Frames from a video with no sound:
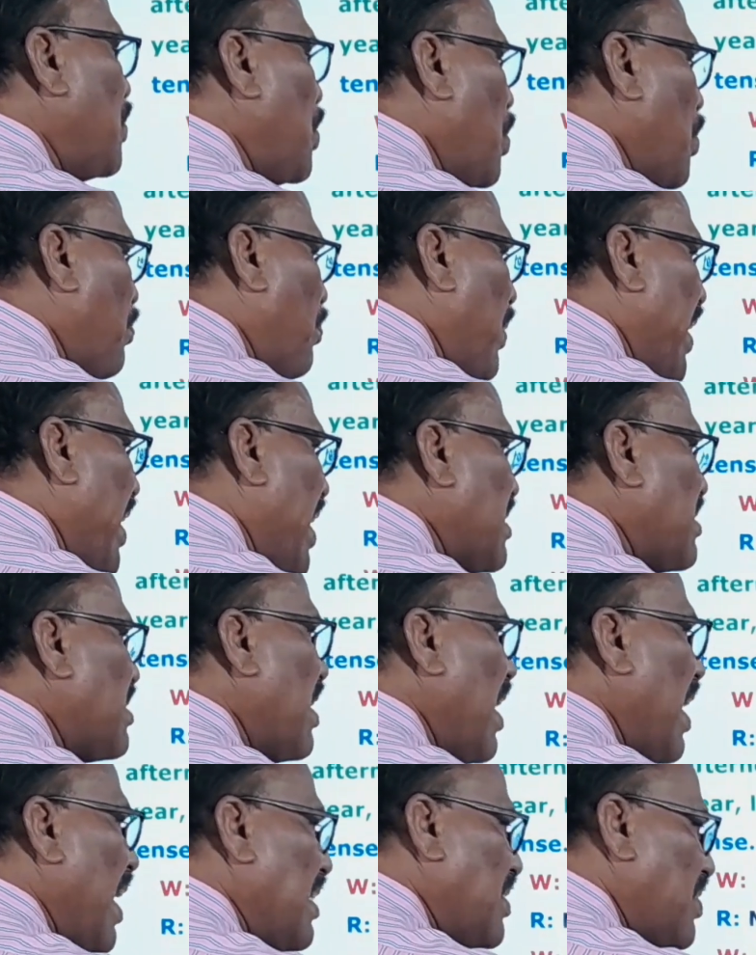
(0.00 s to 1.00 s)
took place
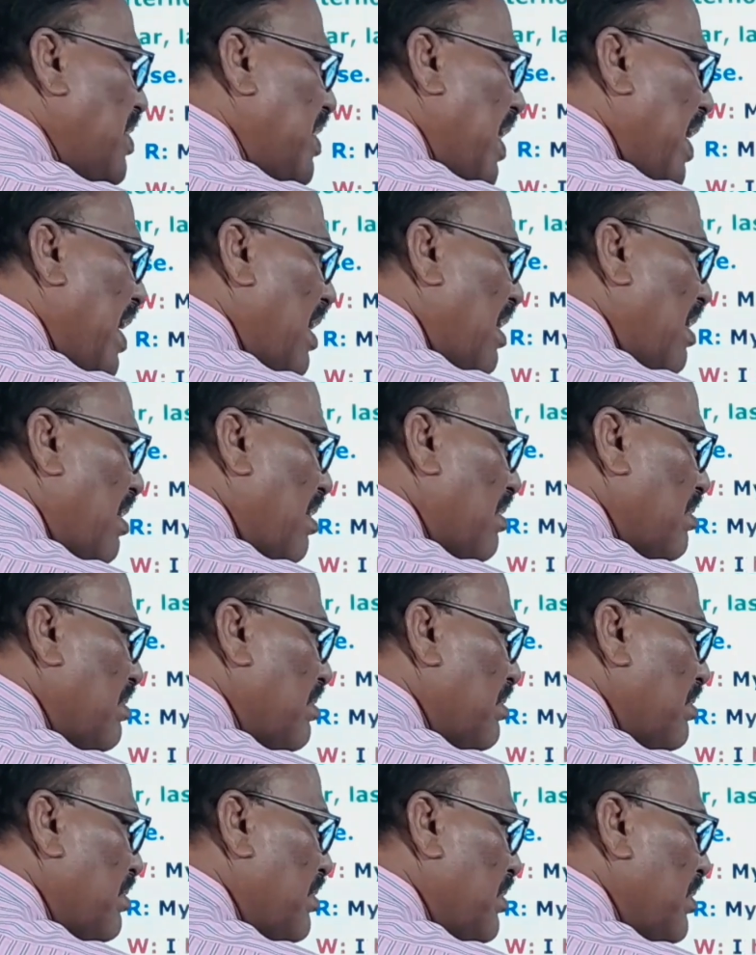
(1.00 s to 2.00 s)
yesterday.
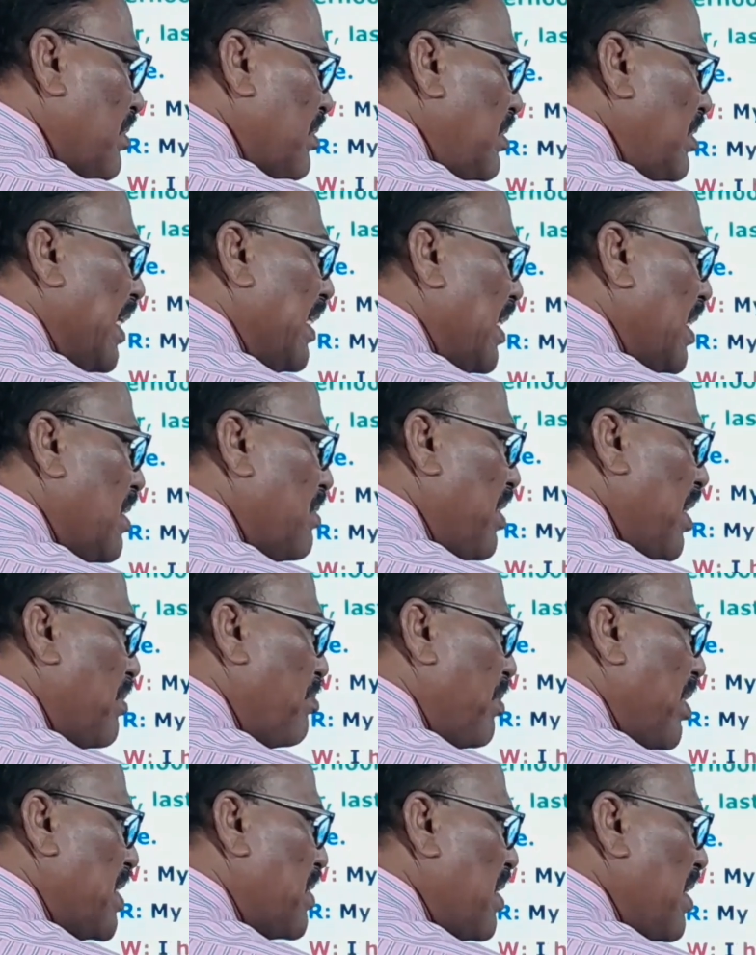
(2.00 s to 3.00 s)
That
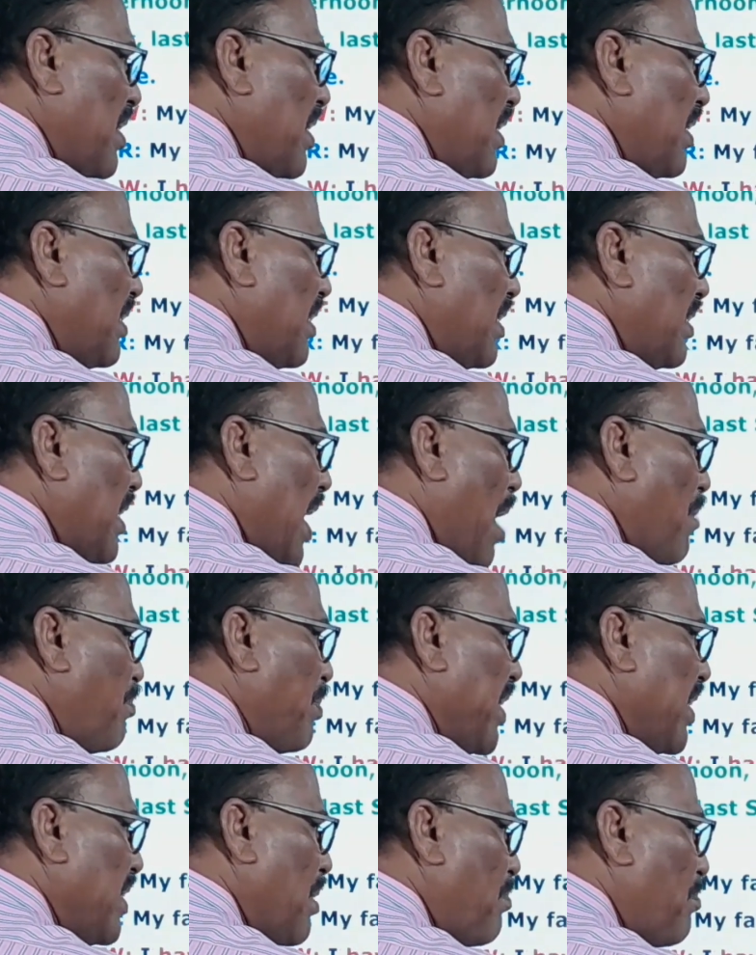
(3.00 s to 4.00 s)
means it
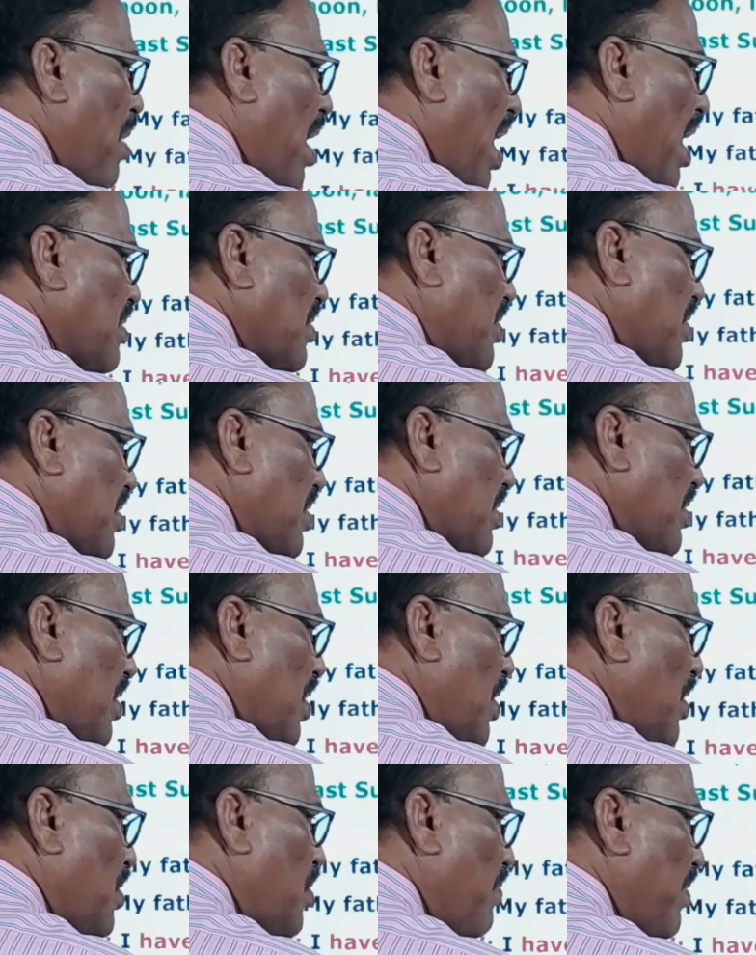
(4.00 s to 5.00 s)
happened in the past.
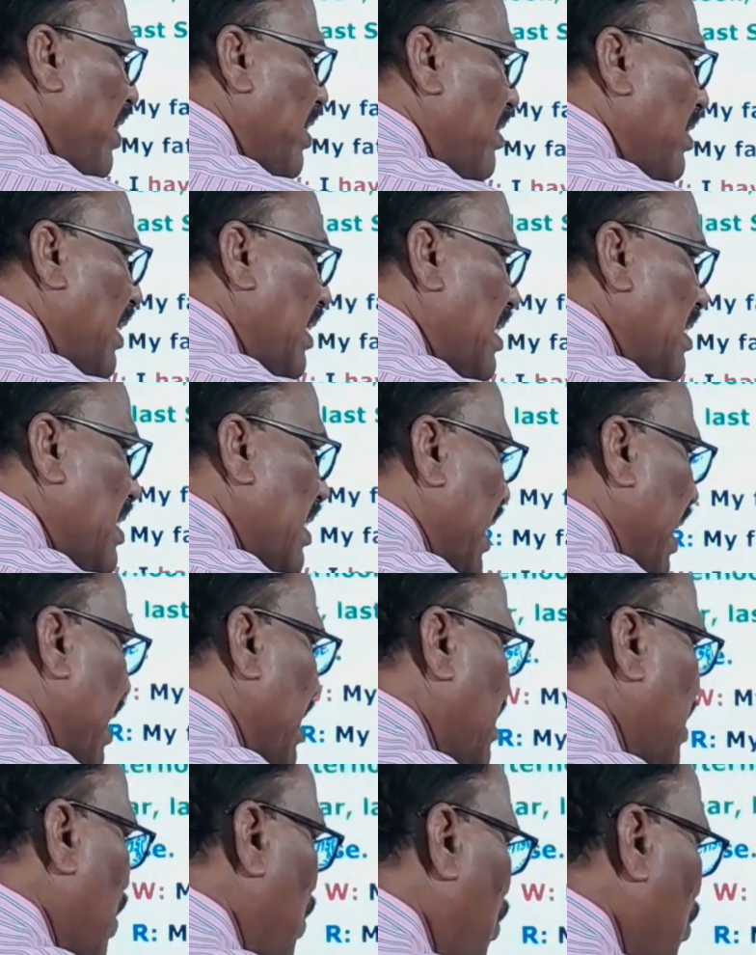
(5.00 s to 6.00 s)
So when that is the
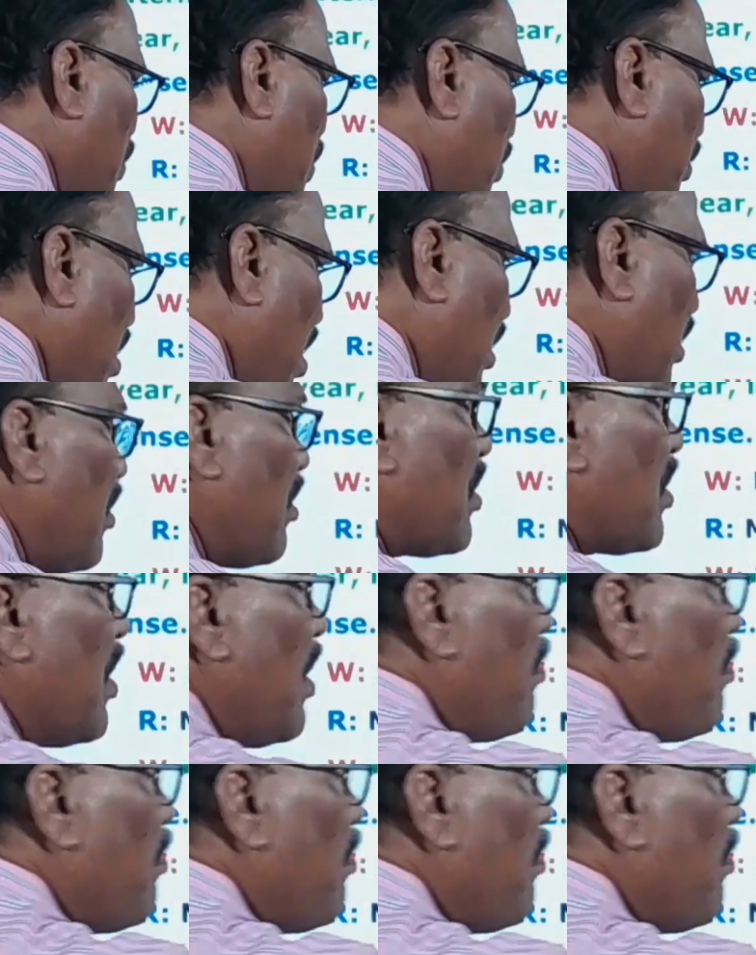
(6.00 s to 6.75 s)
case, you should not use